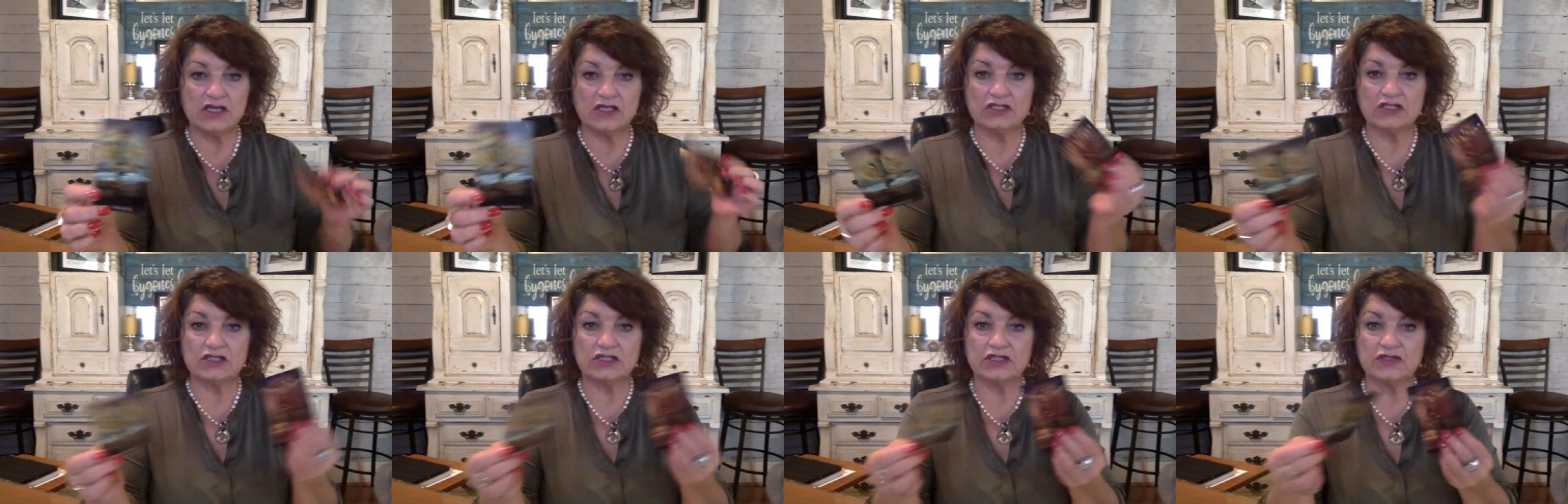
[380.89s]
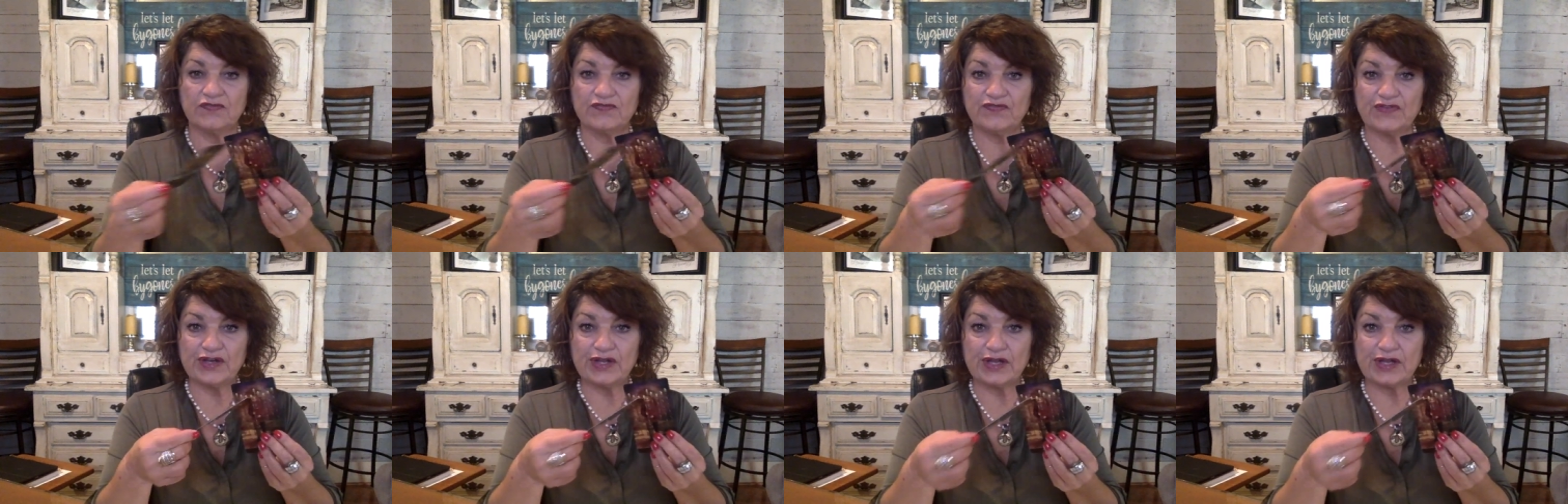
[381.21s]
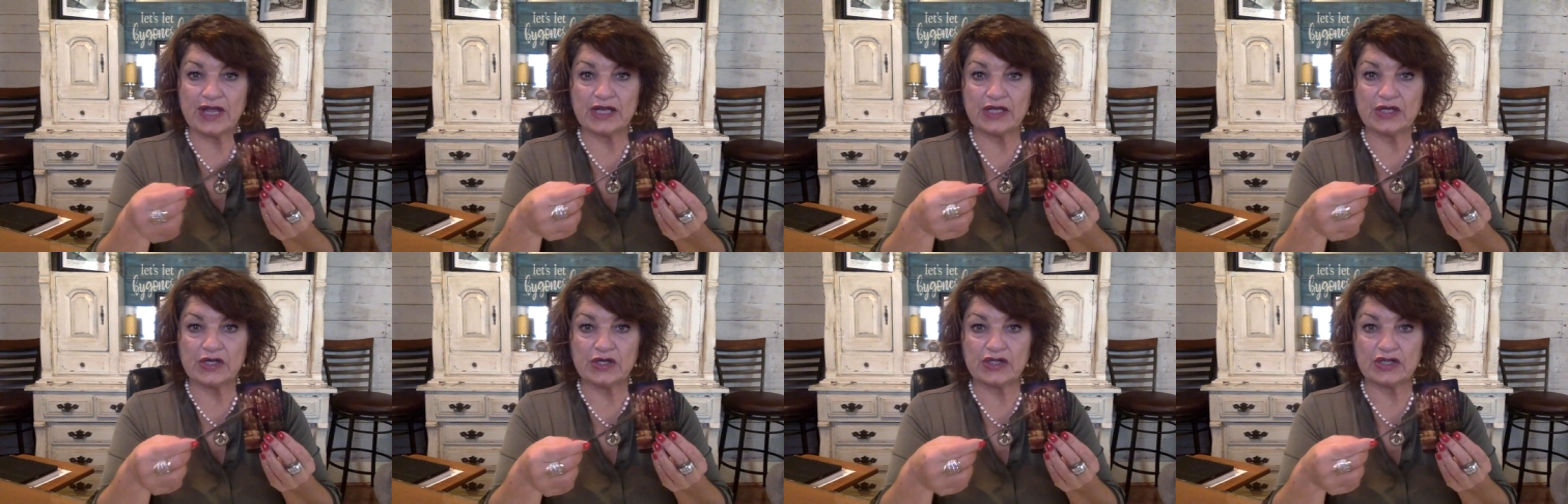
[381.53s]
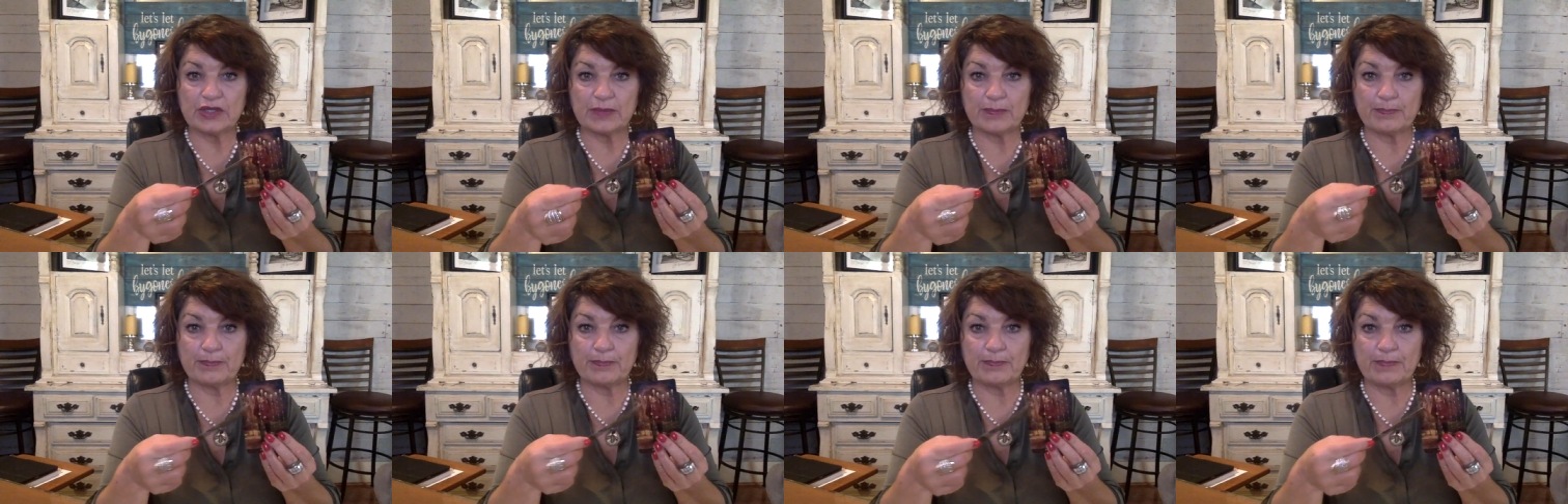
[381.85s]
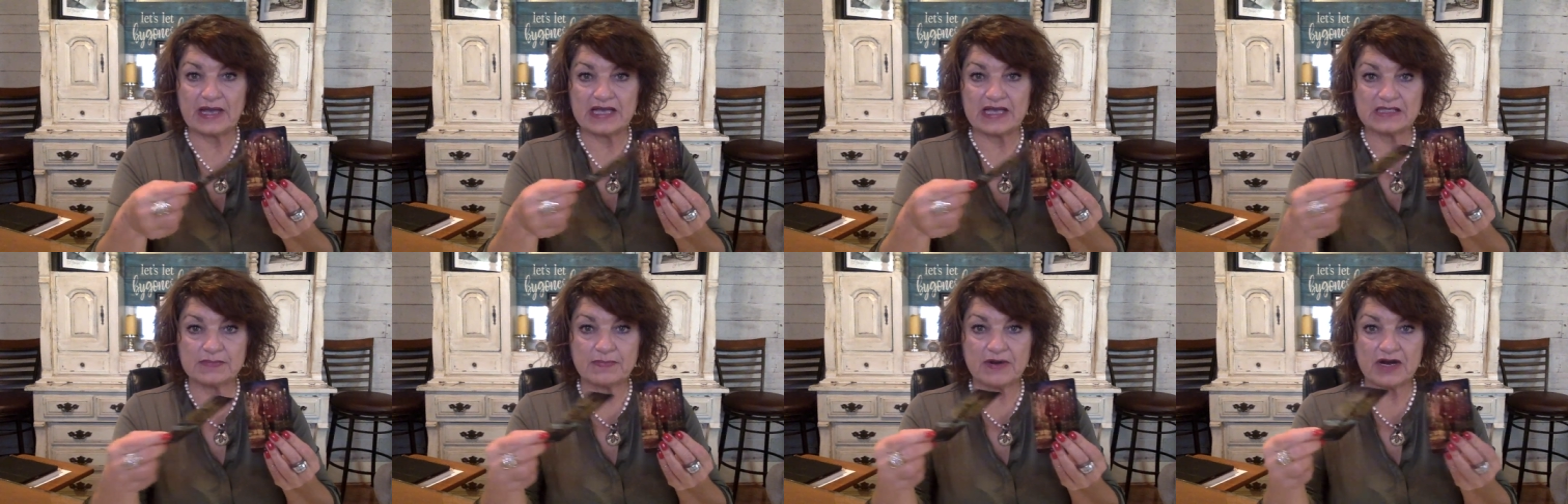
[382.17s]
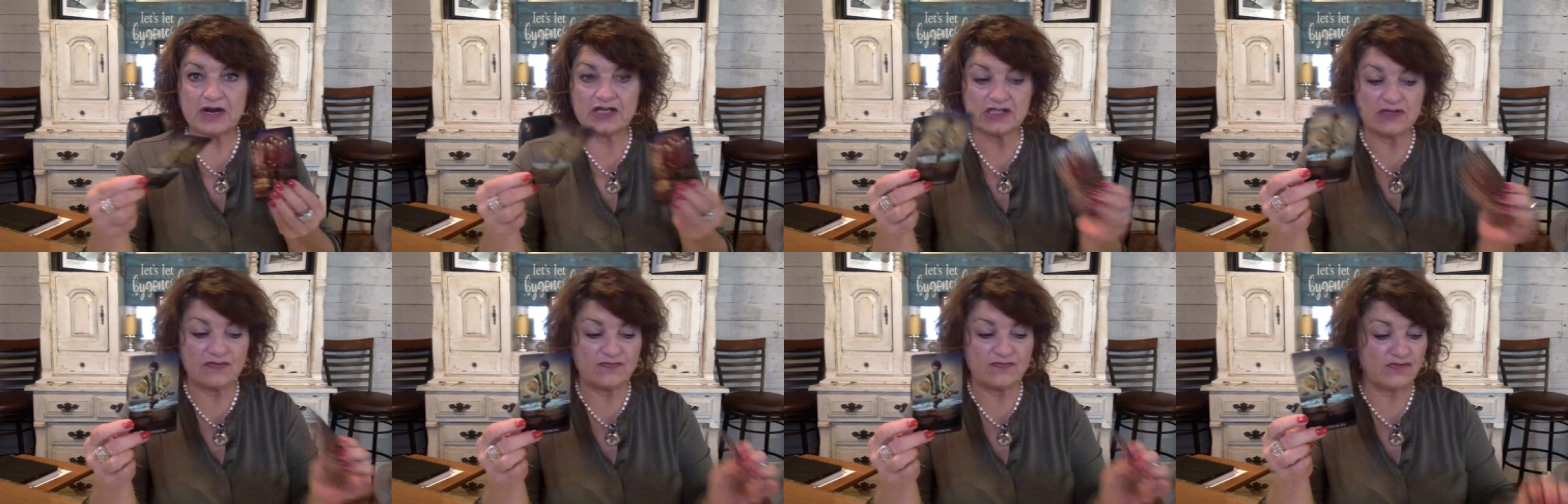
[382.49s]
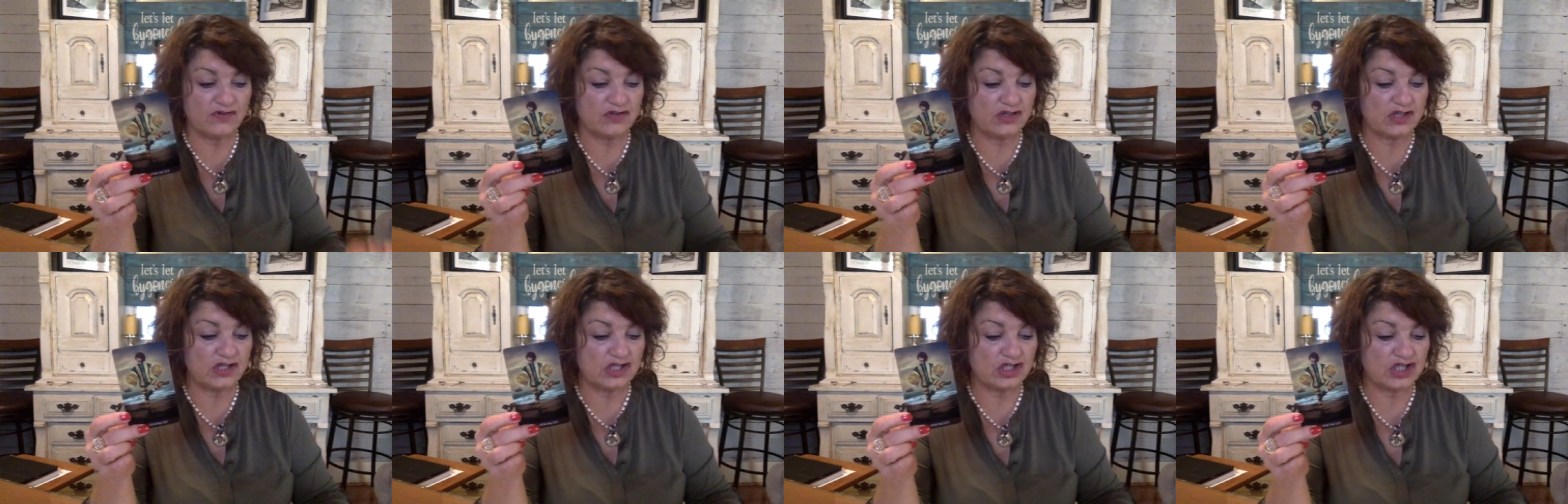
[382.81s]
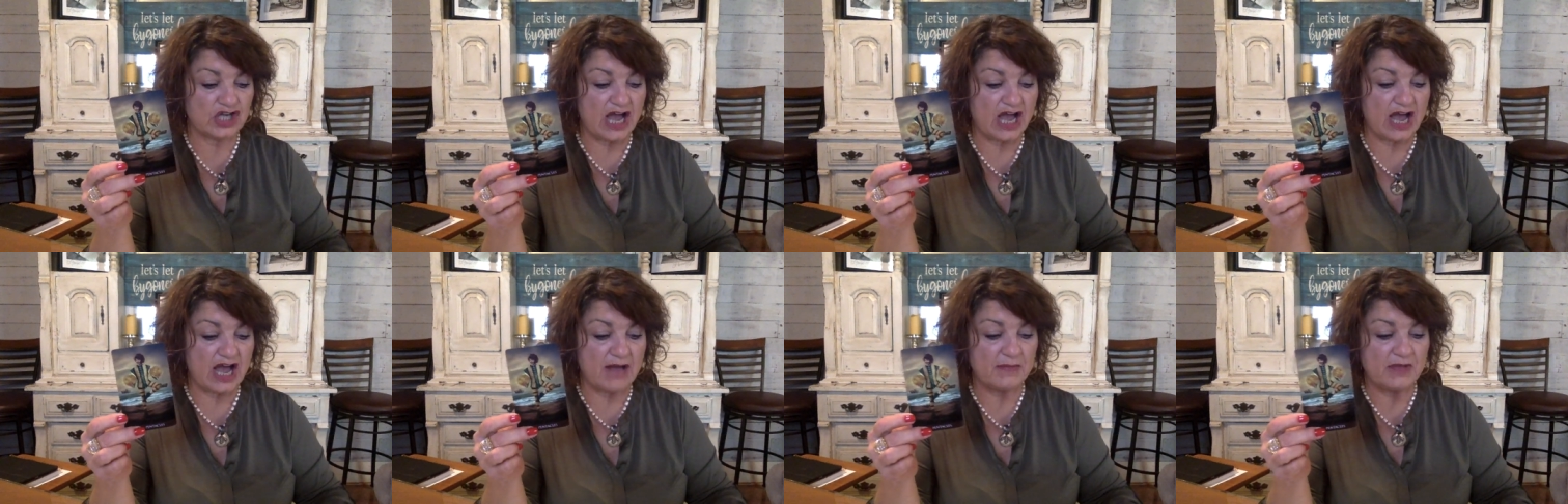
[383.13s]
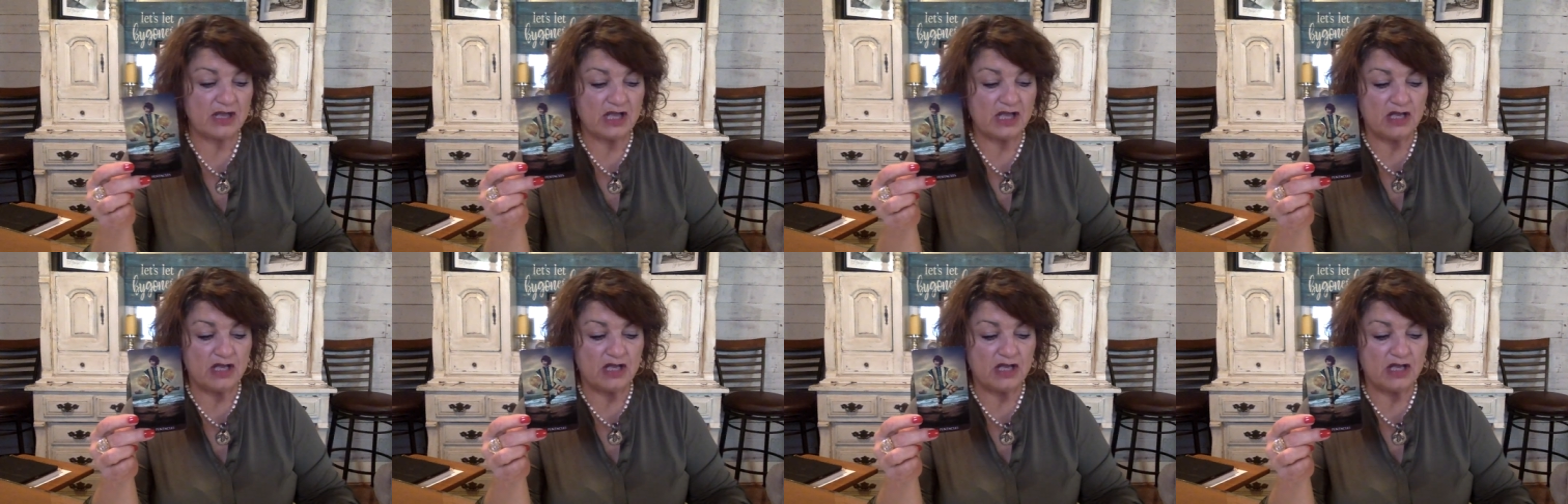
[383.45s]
do you feel like you're the best person for the job,